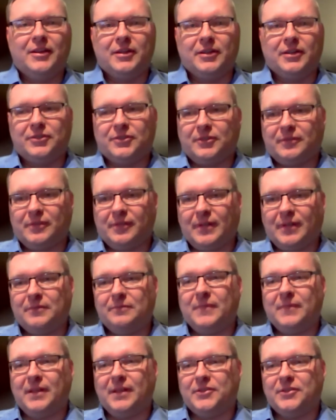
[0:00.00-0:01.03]
Just
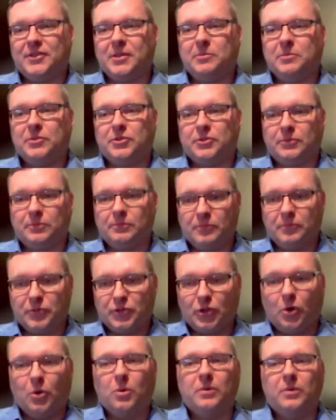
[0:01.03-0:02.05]
it, it seems
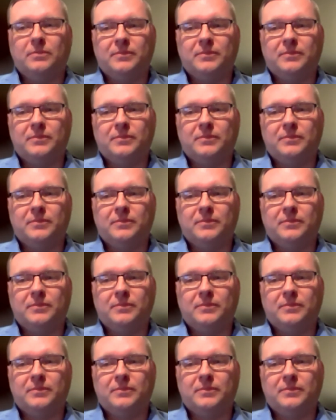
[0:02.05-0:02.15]
so